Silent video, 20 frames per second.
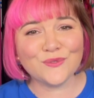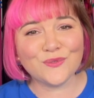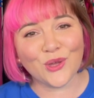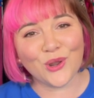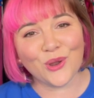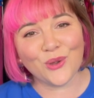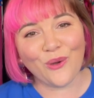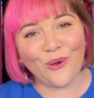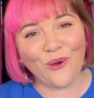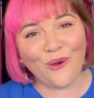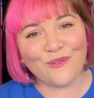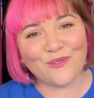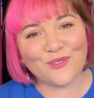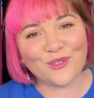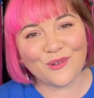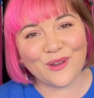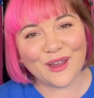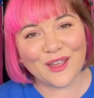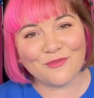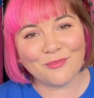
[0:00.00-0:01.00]
photo of
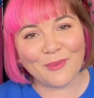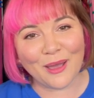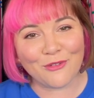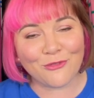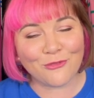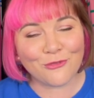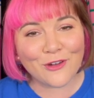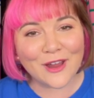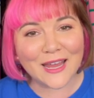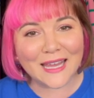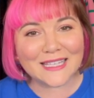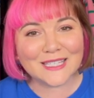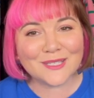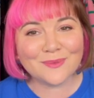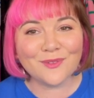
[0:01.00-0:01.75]
three of my friends.